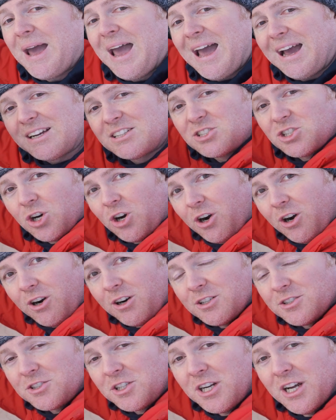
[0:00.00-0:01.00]
back
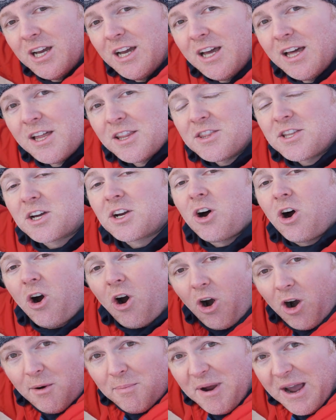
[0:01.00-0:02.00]
charge the
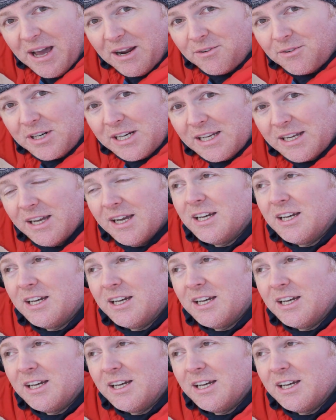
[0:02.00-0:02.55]
car battery.